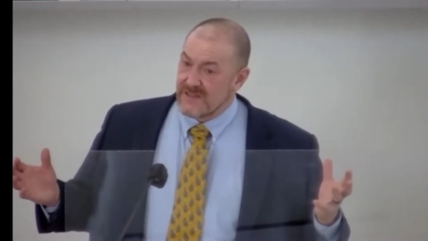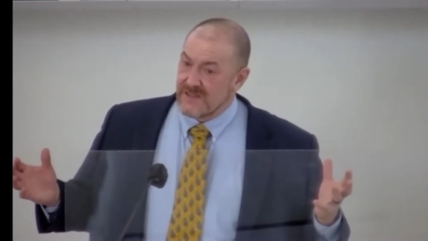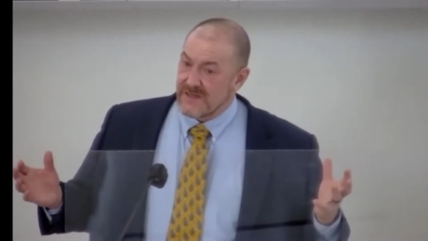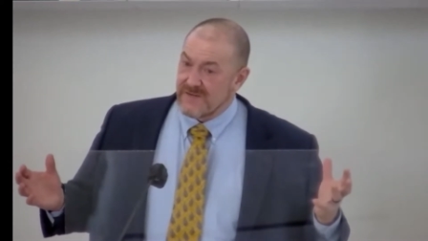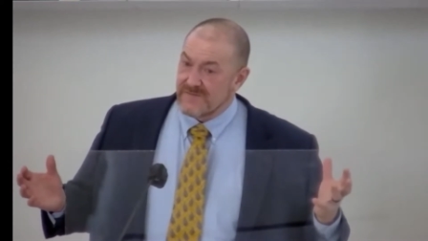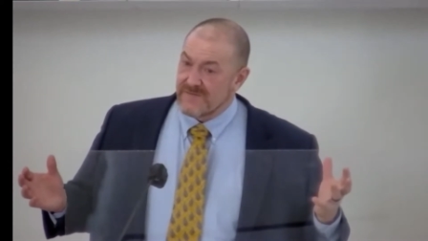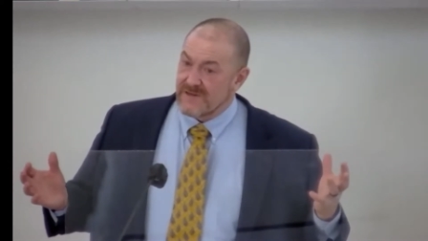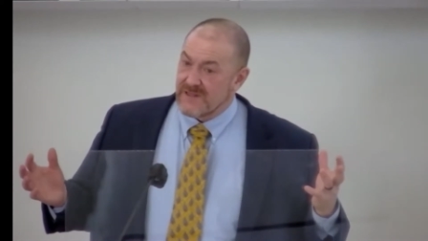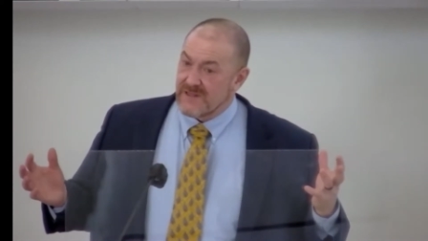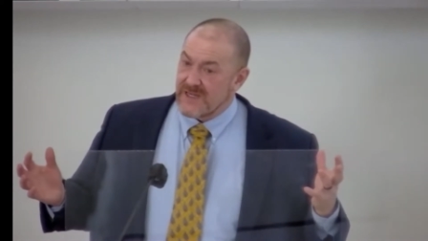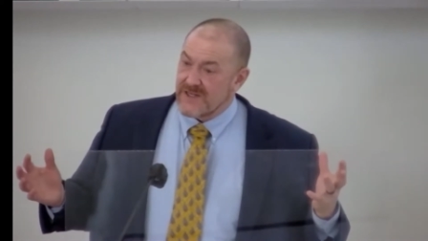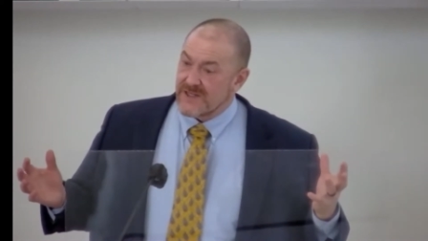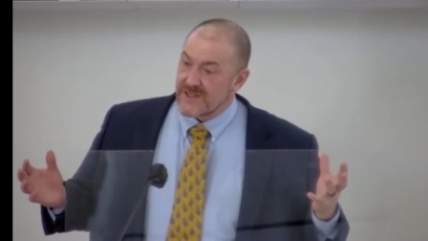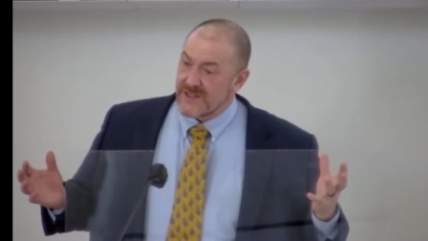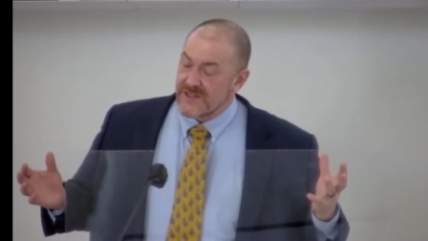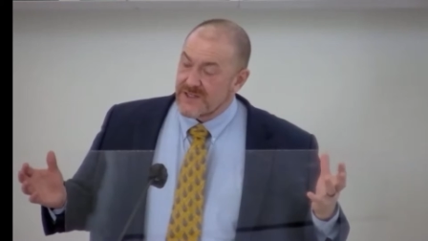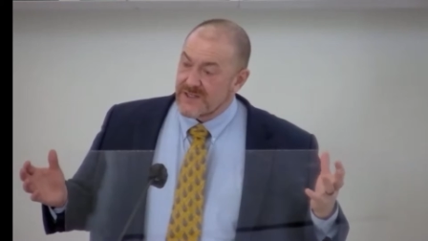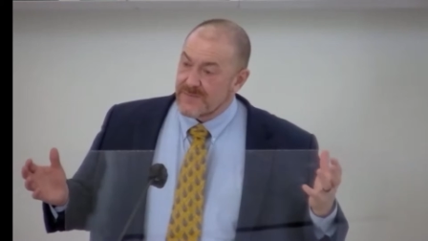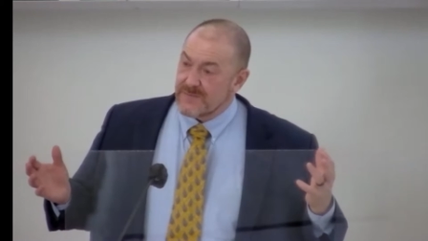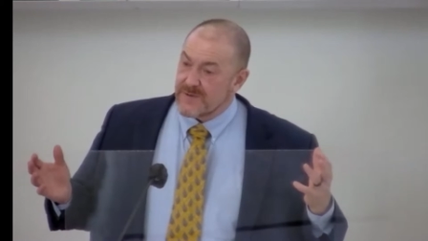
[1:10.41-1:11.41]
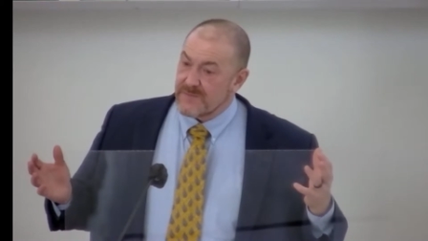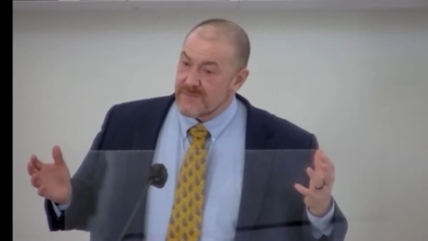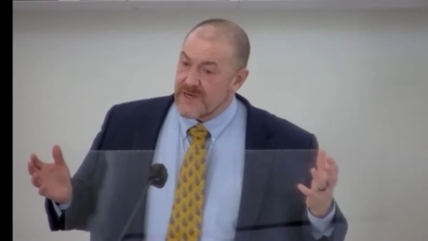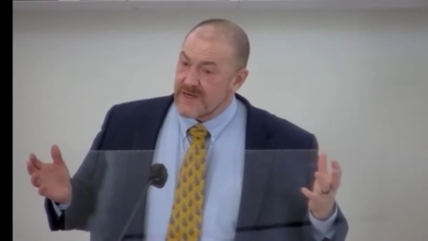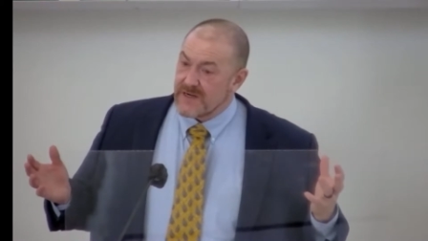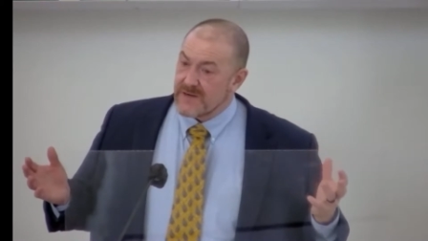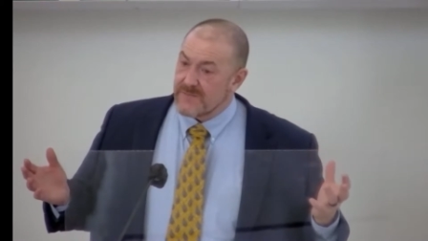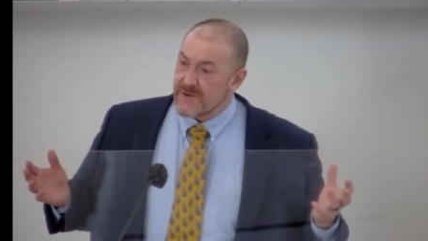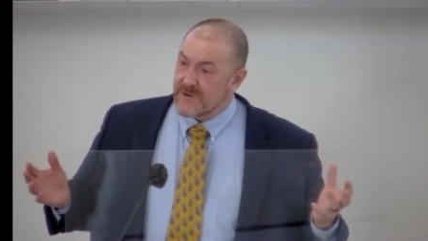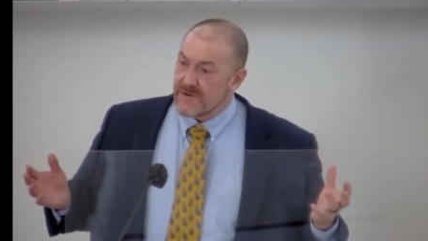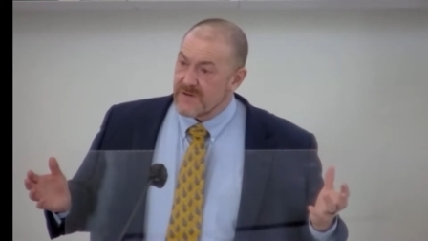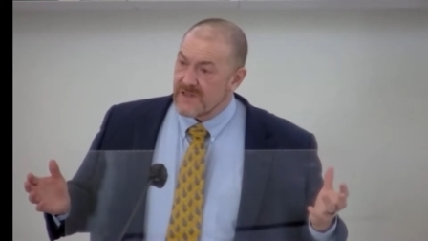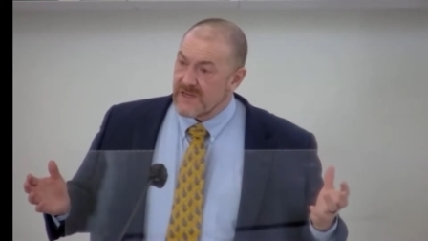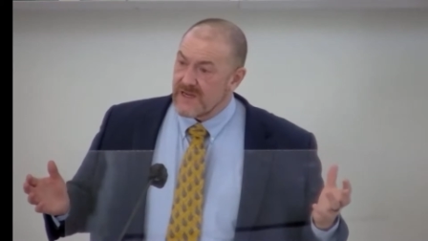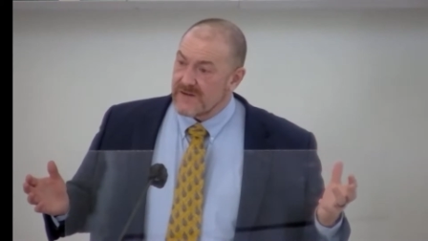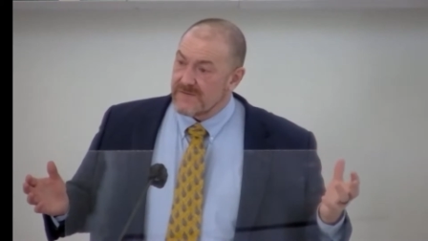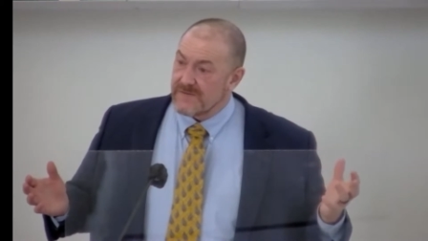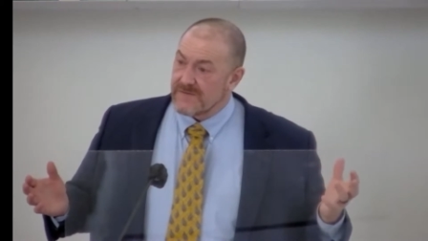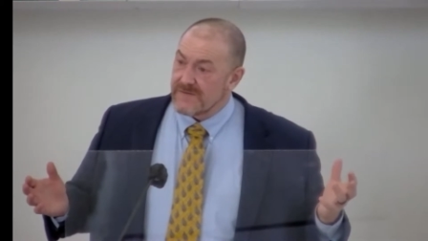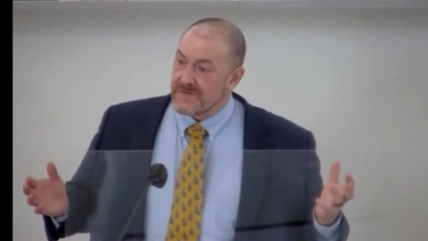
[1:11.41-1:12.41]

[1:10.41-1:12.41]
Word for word: of relationship that make up your life.